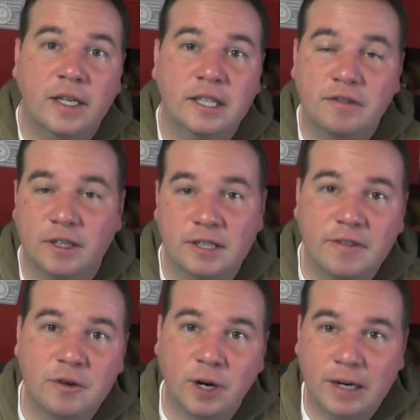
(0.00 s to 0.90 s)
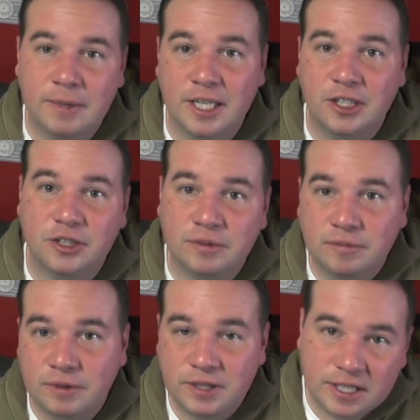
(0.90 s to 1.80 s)
definite recommendation.
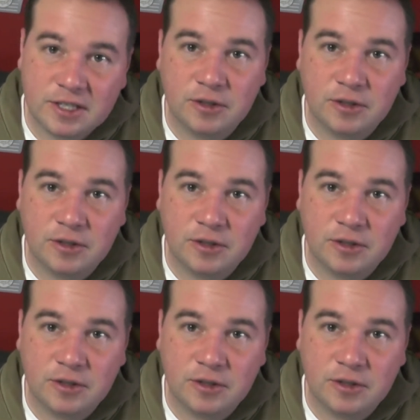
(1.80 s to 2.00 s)
Decent